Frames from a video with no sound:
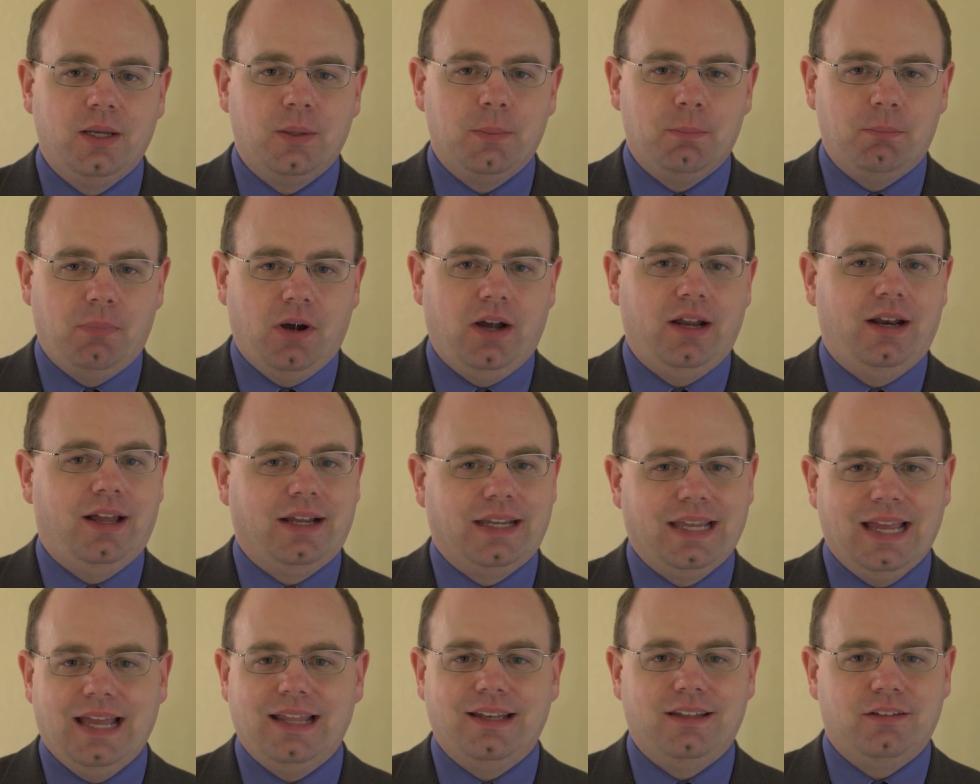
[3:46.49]
But
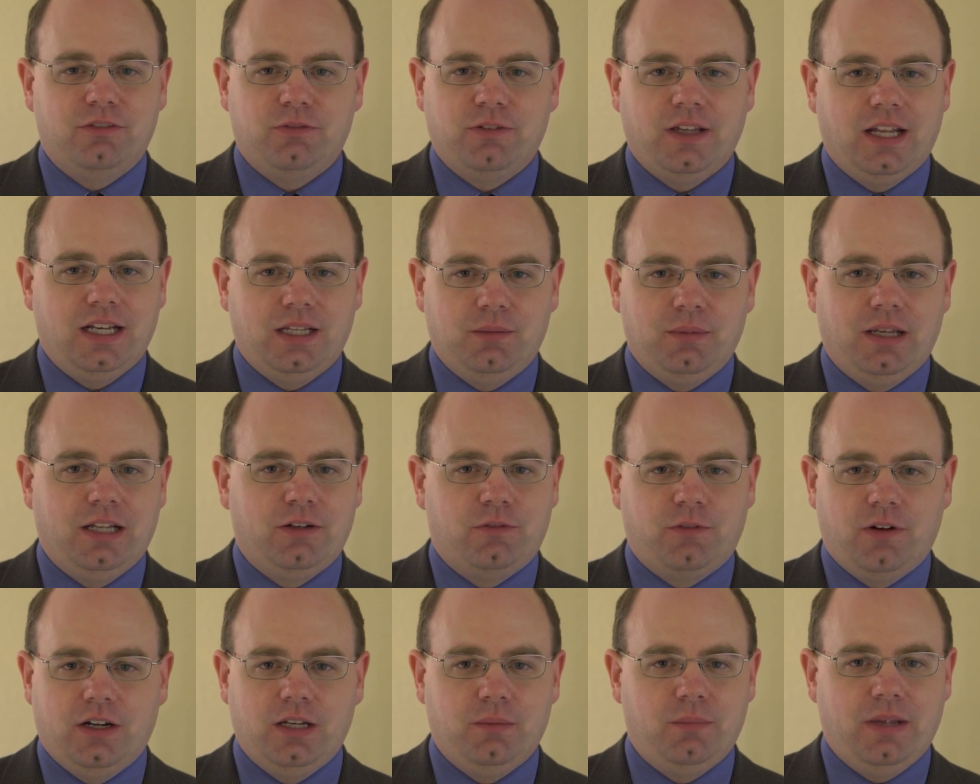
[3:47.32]
again, Fannie Mae
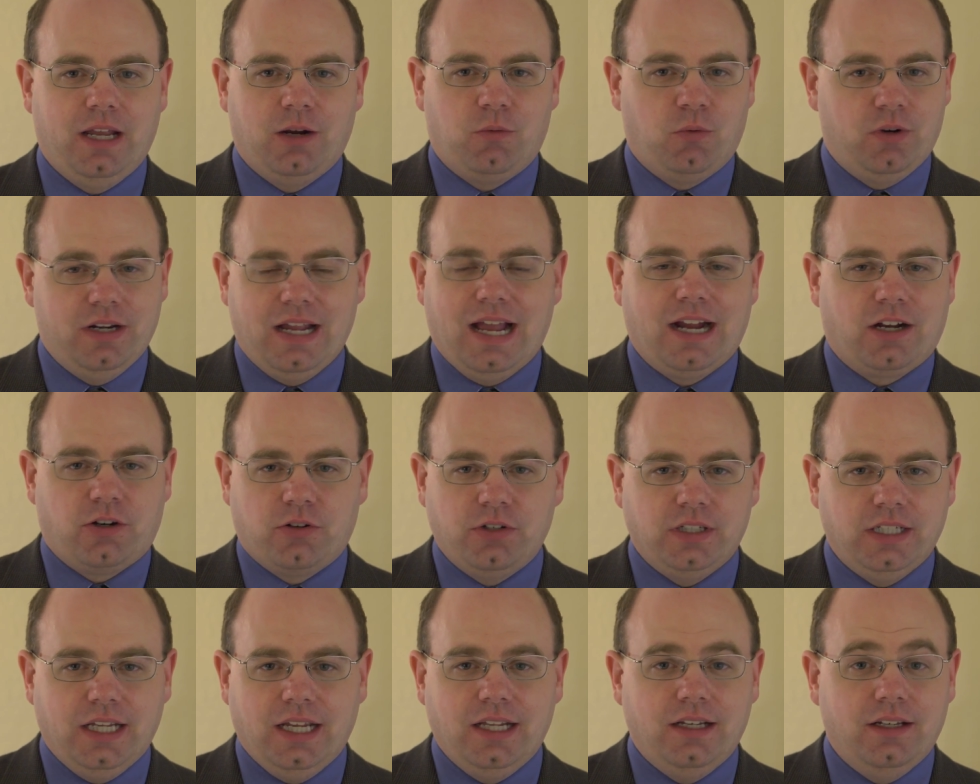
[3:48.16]
and Freddie Mac were not
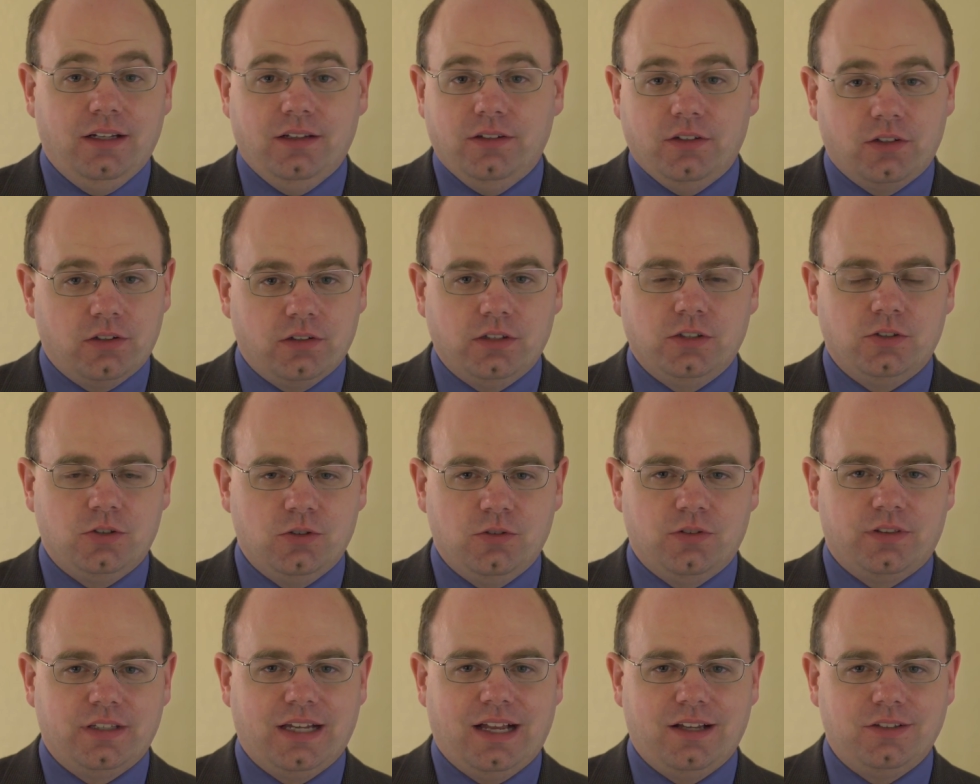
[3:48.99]
created in the early
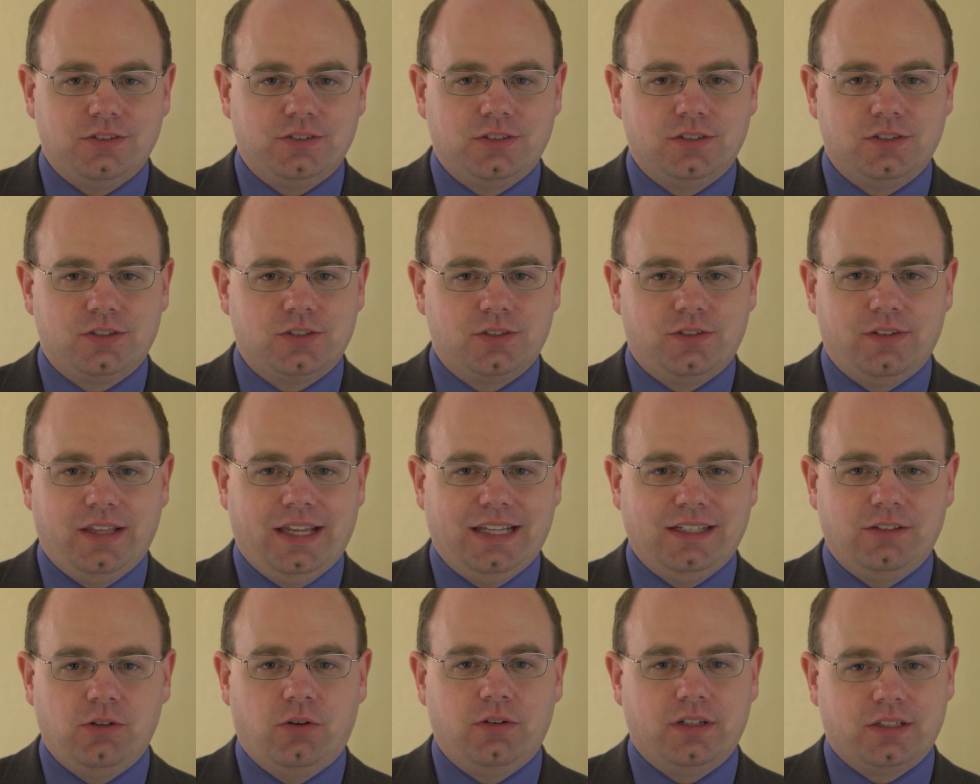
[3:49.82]
2000s, so
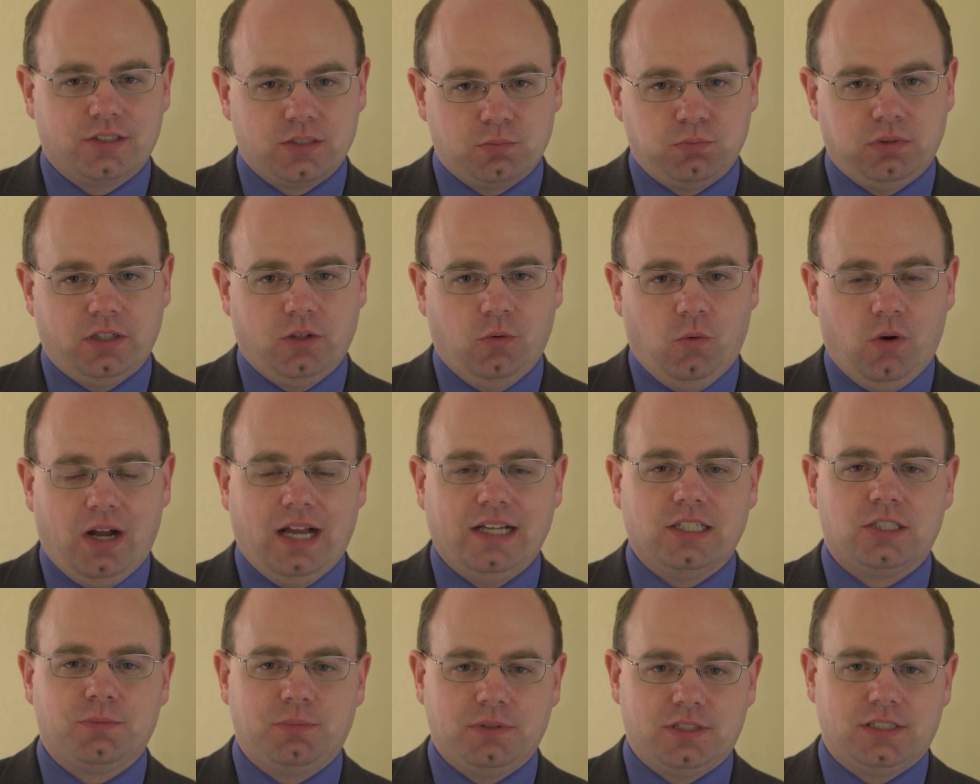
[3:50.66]
they don't explain
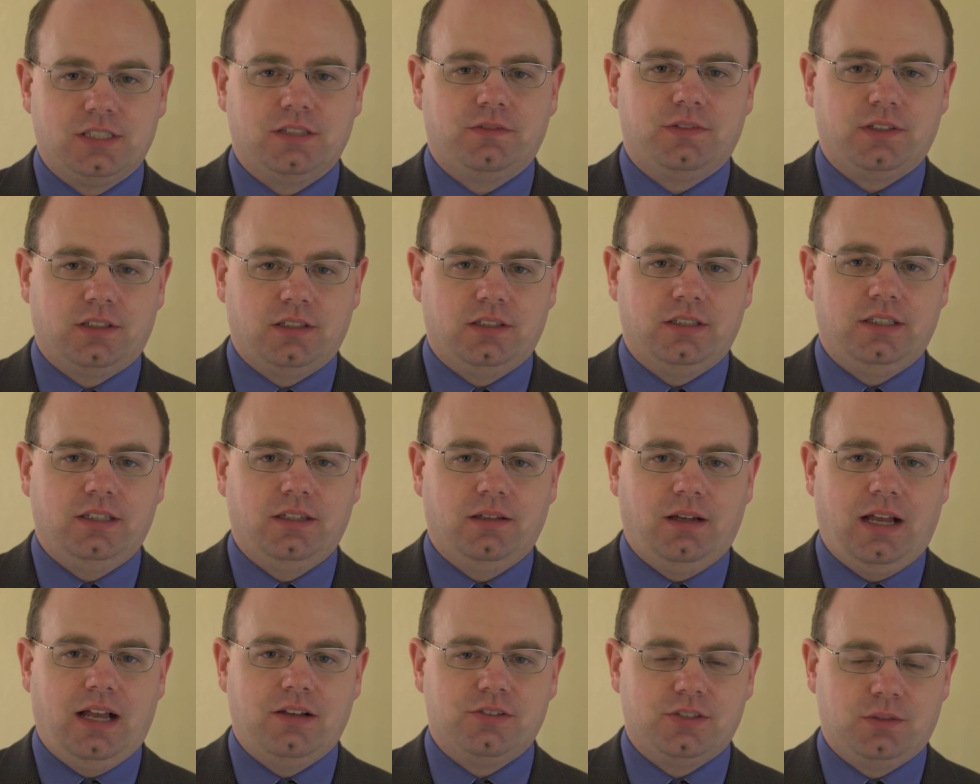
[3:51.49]
why specifically
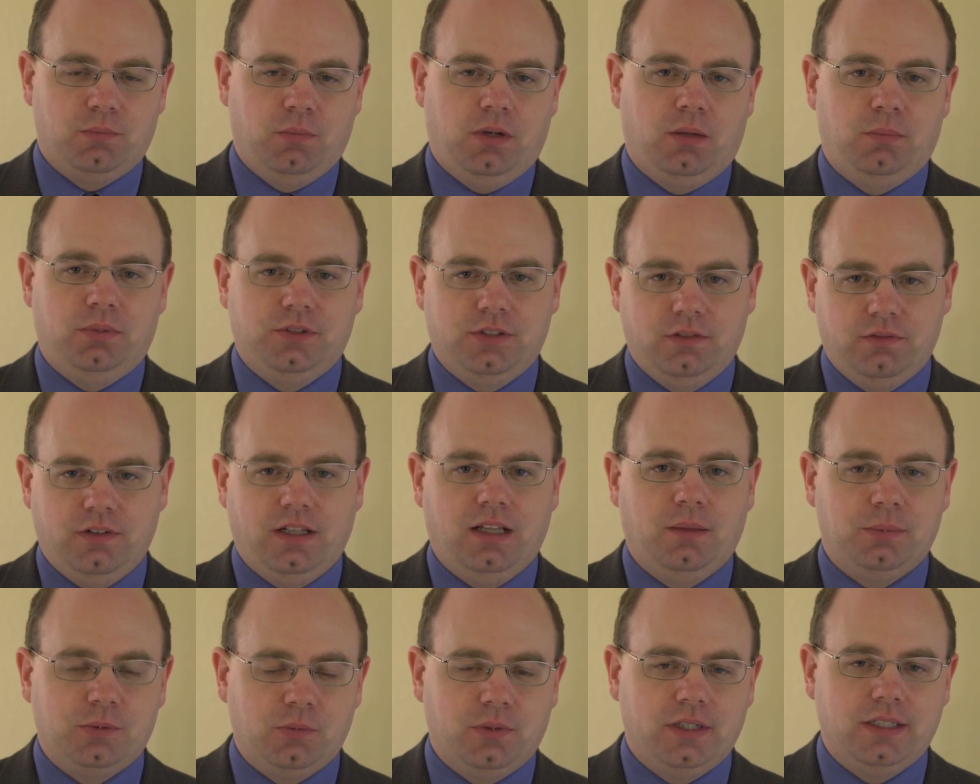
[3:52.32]
the housing bubble
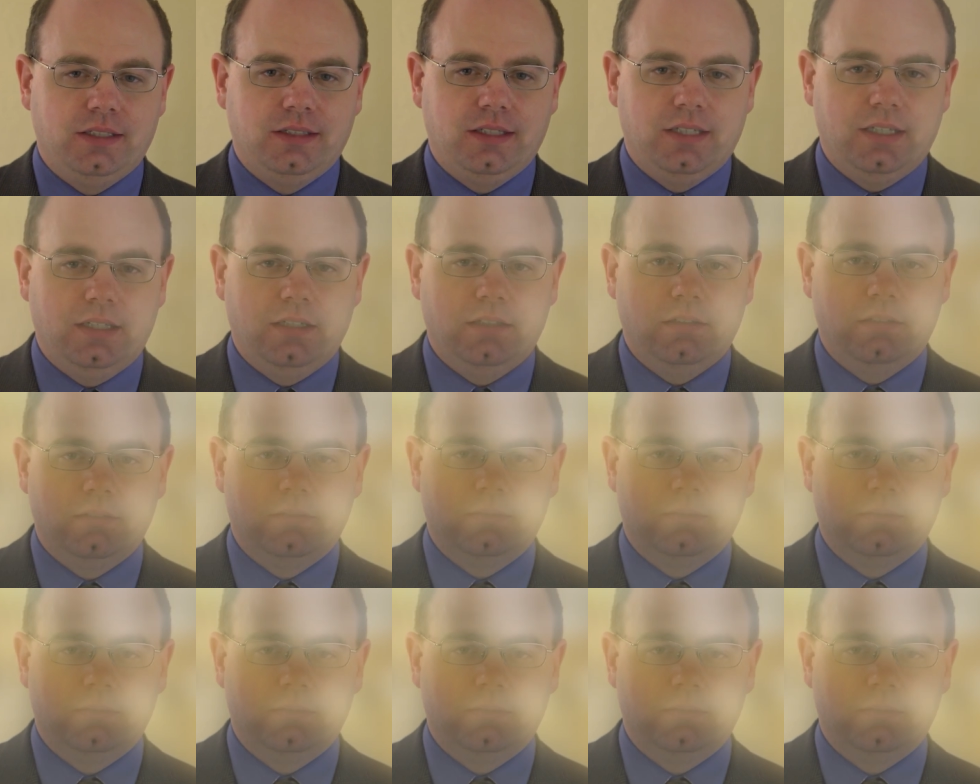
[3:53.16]
developed when it did.